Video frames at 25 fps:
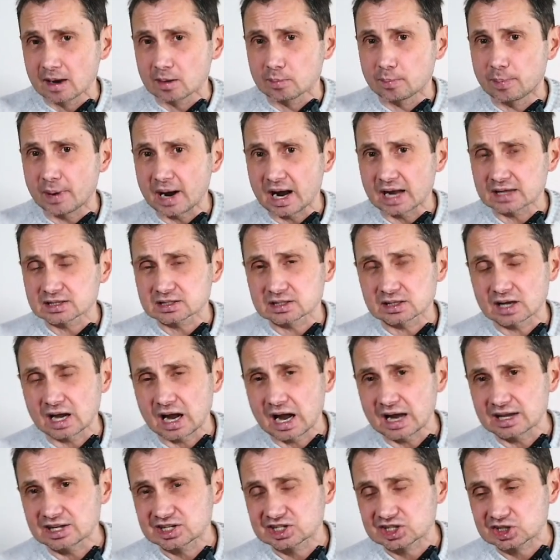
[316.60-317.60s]
but
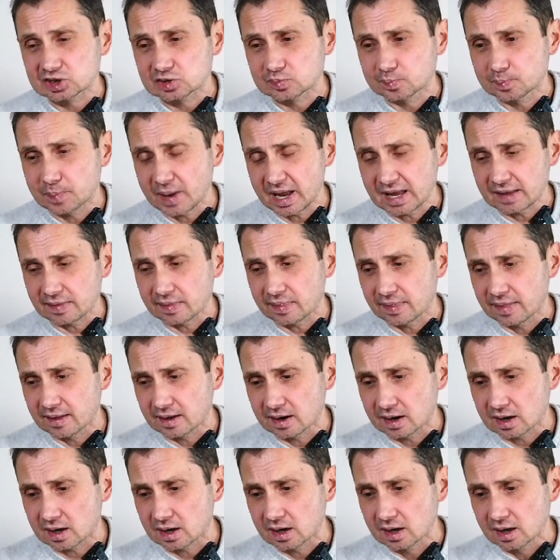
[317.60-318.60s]
I spent
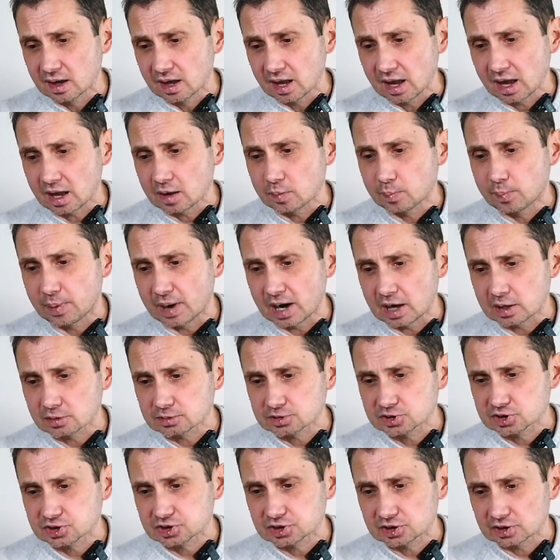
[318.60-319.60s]
there
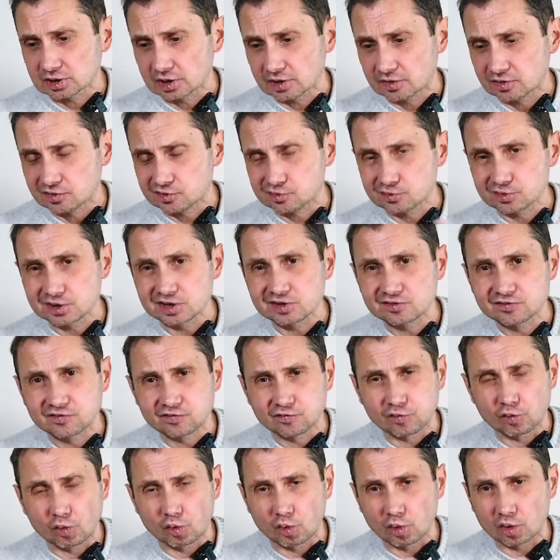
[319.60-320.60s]
about
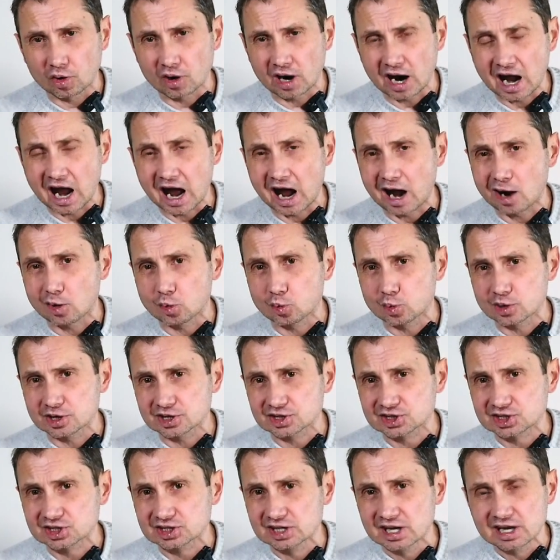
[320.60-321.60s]
3-4
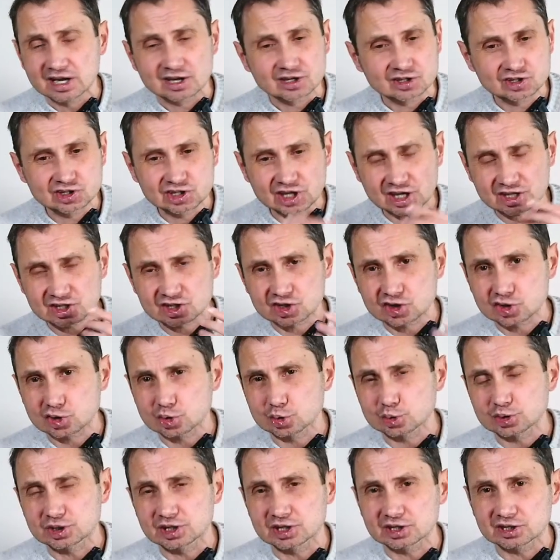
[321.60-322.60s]
hours just
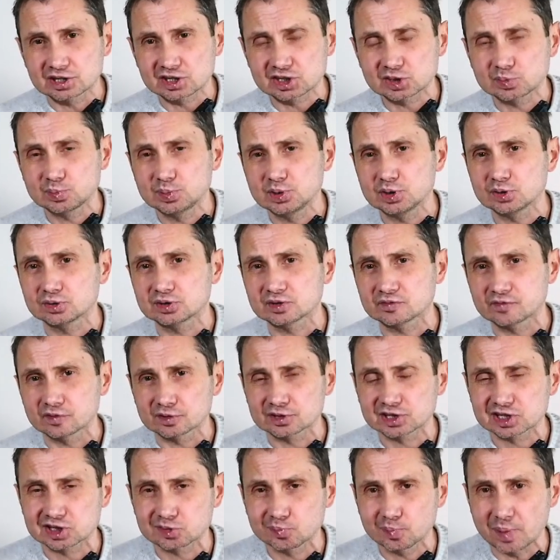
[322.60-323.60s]
shooting these
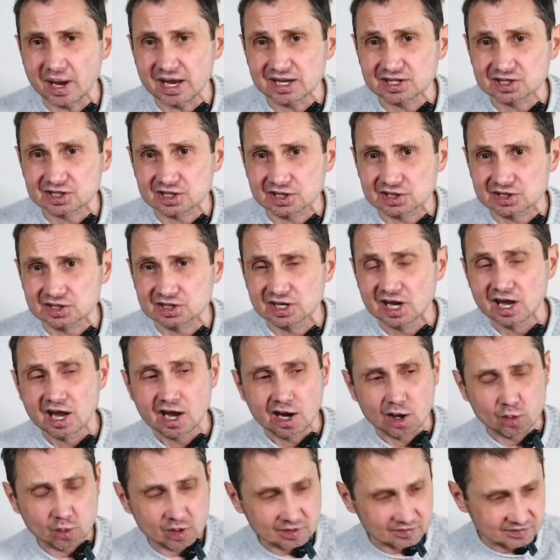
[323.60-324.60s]
beautiful spaces
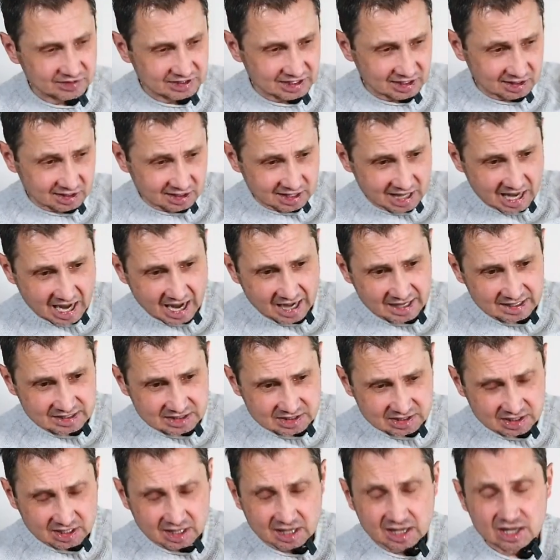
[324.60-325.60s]
with the
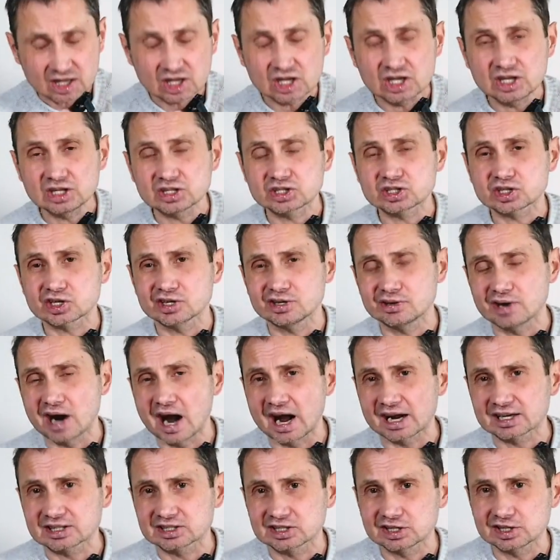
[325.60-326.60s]
light
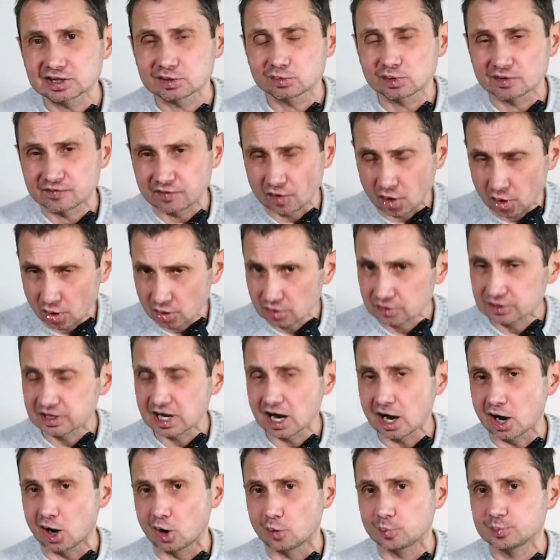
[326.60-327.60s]
interacting with all
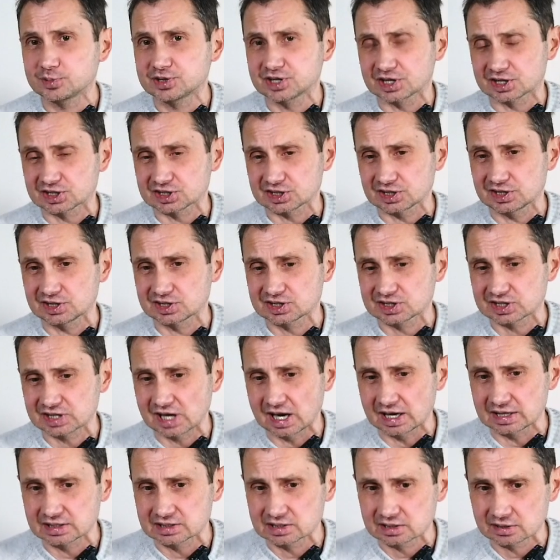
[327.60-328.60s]
the objects
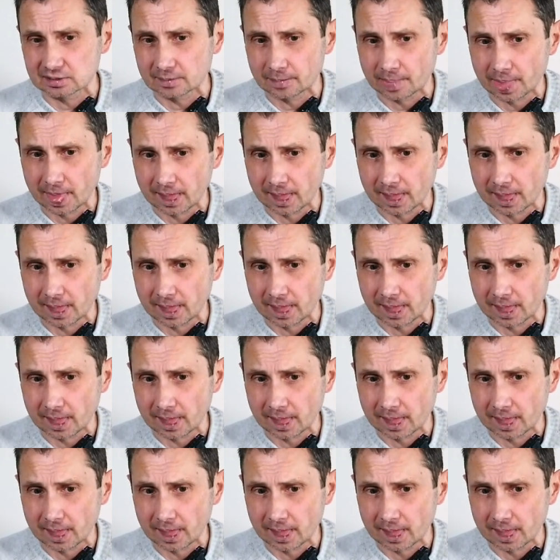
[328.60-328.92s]
inside.